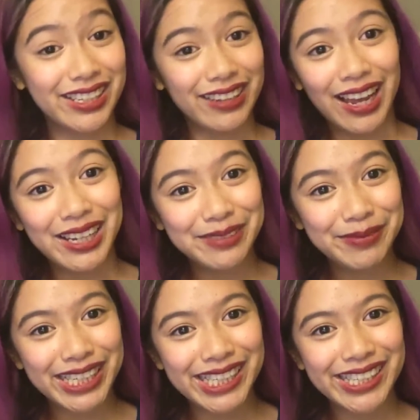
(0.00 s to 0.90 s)

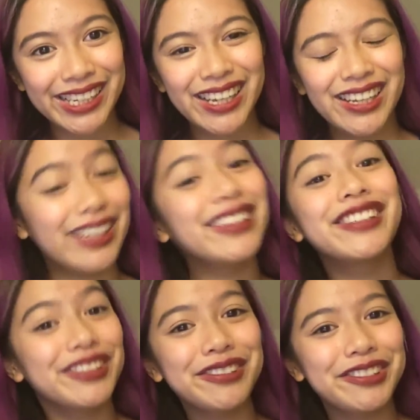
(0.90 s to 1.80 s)
climate, in
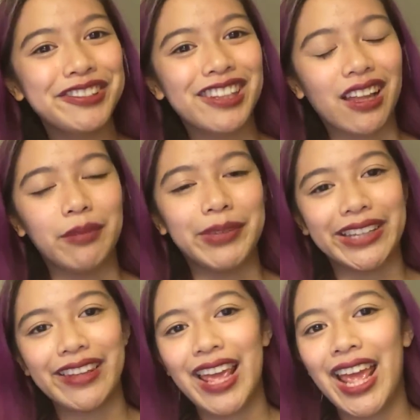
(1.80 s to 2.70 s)
the social
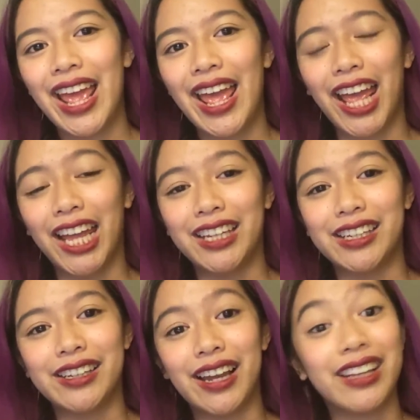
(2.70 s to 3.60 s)
climate.
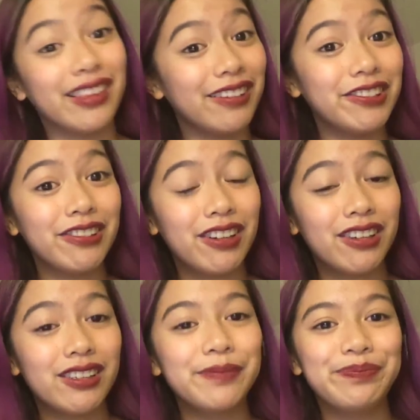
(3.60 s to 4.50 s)
And I love you
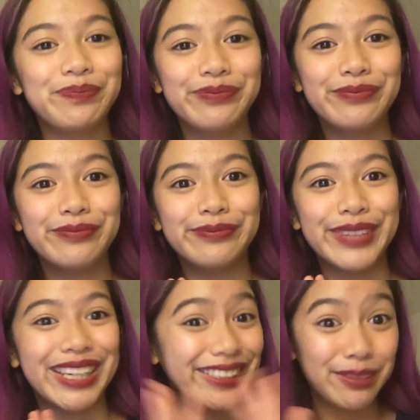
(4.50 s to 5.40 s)
all,
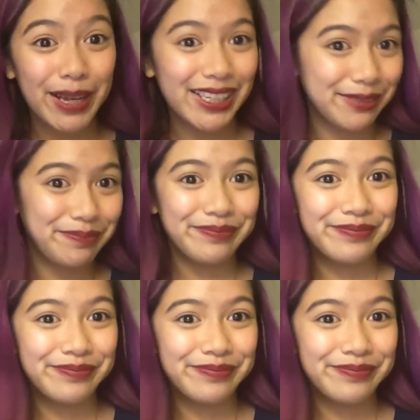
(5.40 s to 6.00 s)
and good night.